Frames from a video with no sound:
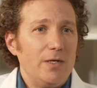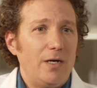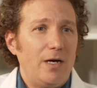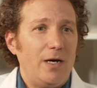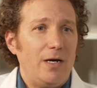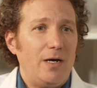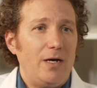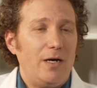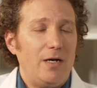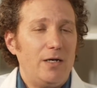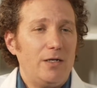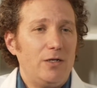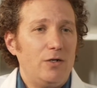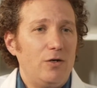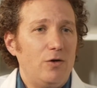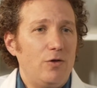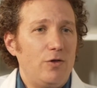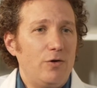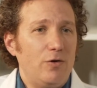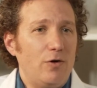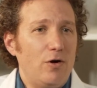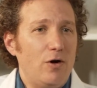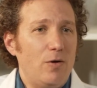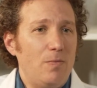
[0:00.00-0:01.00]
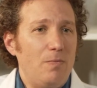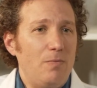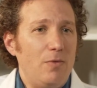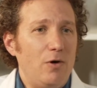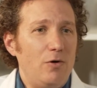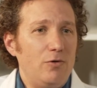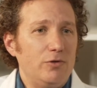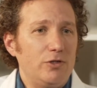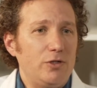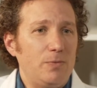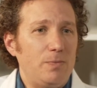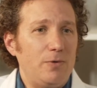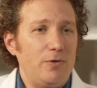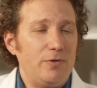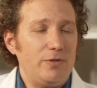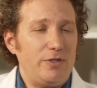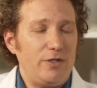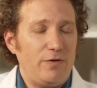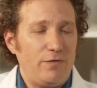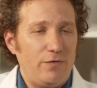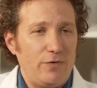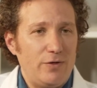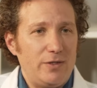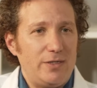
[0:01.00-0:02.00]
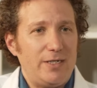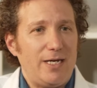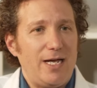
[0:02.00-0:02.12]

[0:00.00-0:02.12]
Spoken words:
There are multiple different